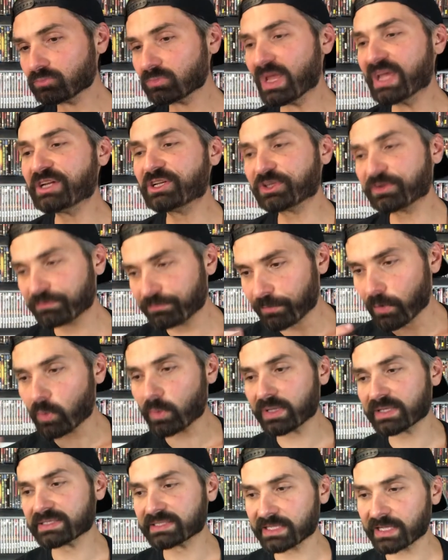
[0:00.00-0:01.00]
and just
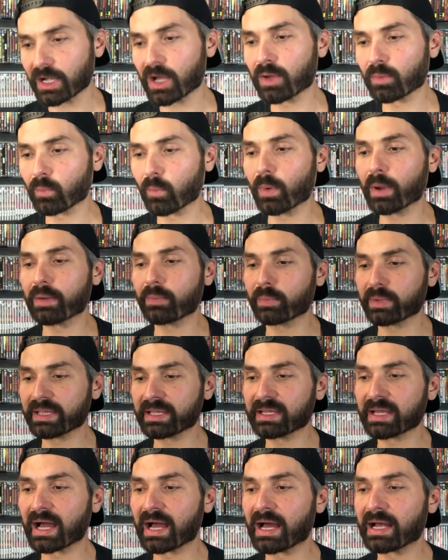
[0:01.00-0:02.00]
focusing on what we
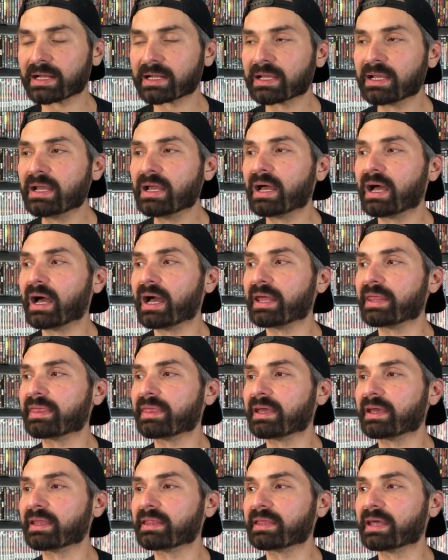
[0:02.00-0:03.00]
got, I
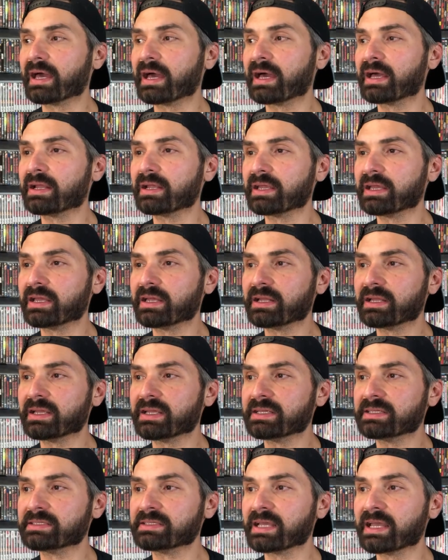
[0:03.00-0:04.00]
think that it
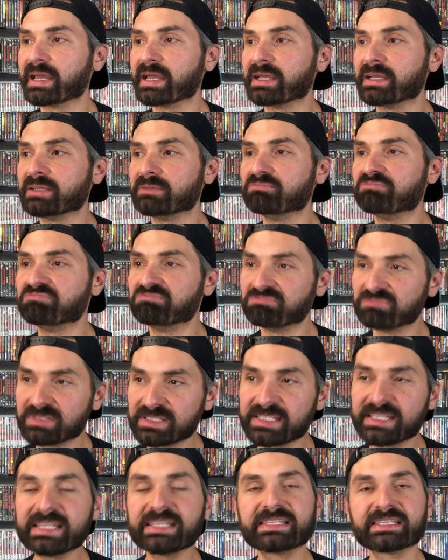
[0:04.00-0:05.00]
is a
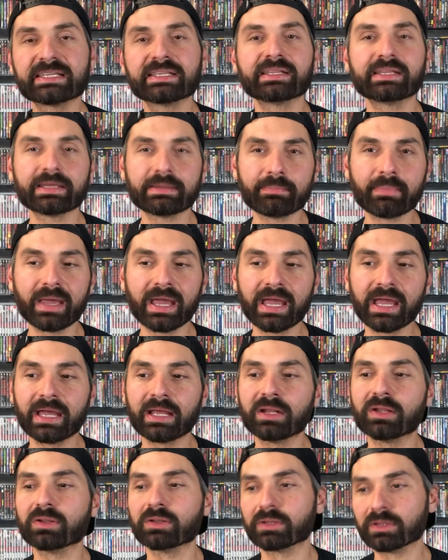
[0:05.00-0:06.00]
decently
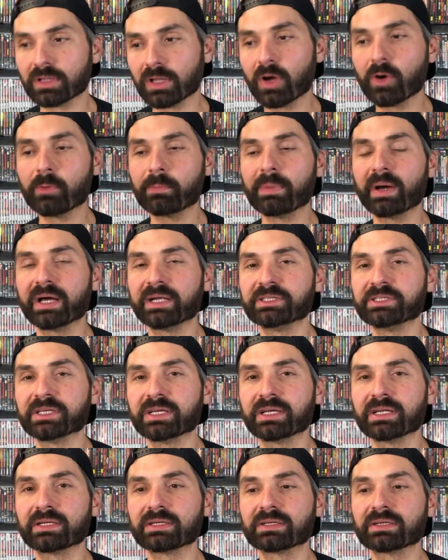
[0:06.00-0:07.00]
made, low
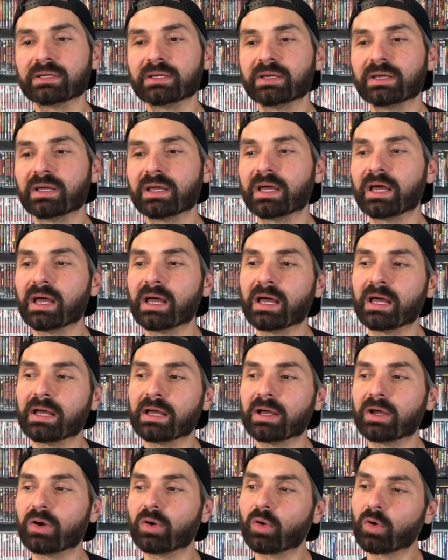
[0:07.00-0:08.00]
budget
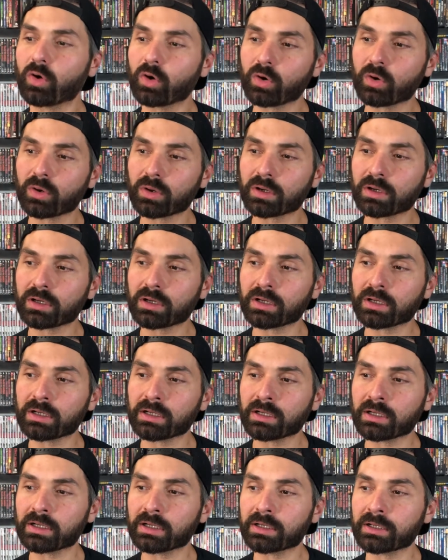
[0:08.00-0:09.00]
uh,
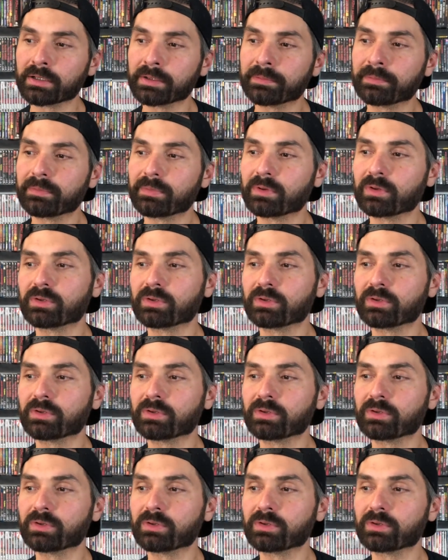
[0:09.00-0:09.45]
horror